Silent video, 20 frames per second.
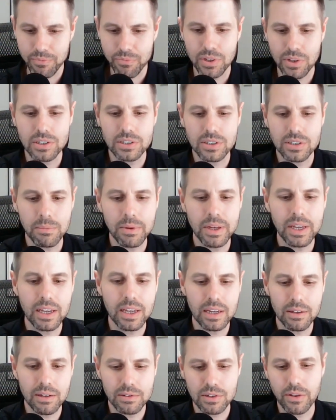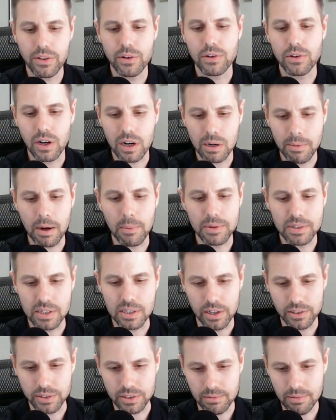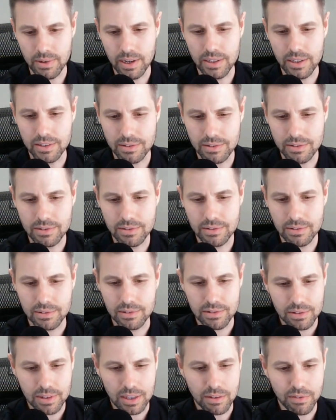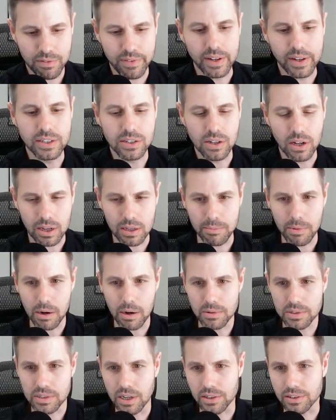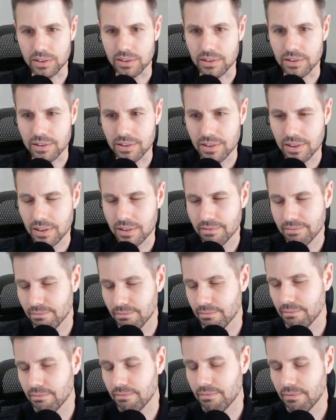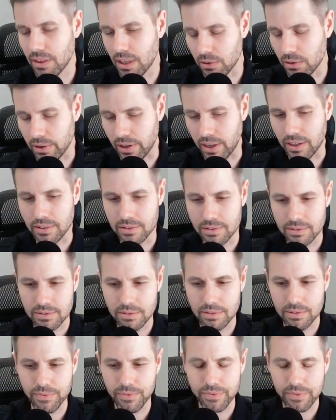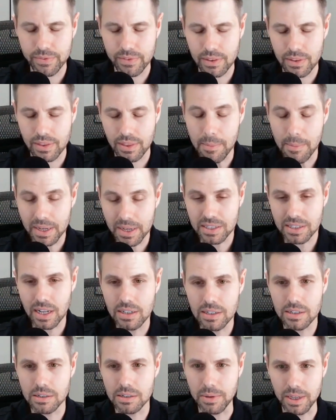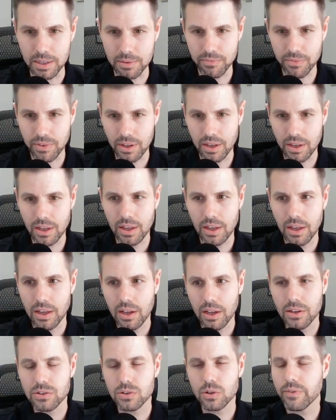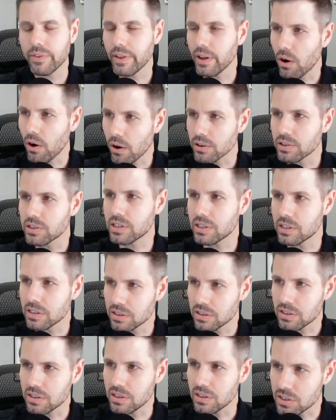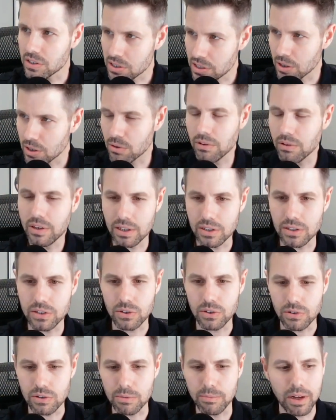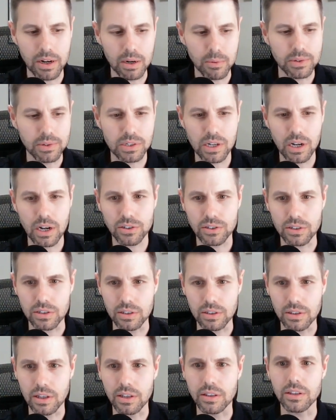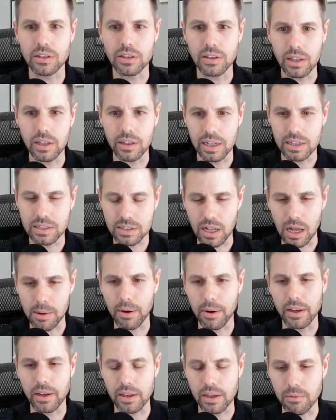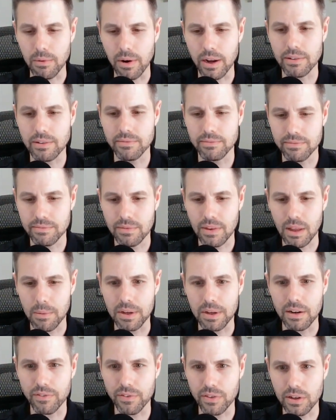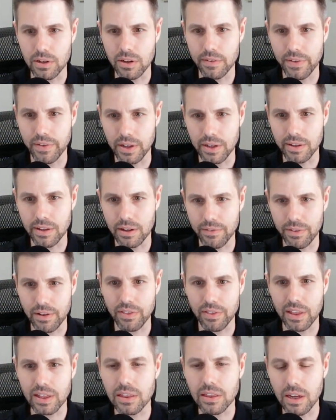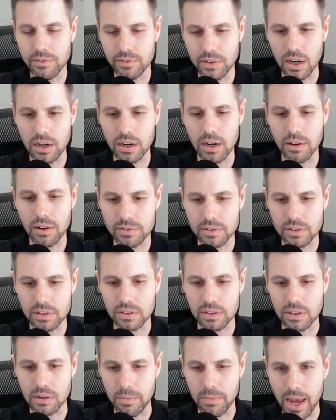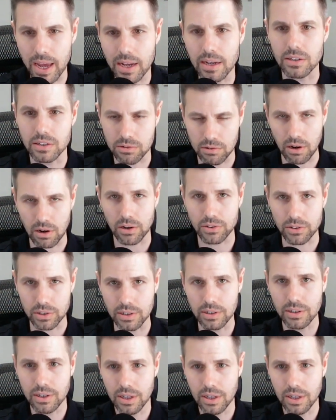To me, so they're talking about recession, right? That the Fed's talking about recession. Okay, that makes sense to me. So if they are sincerely concerned about a recession, then they'd stop hiking, right? I mean, if they think they've done enough demand destruction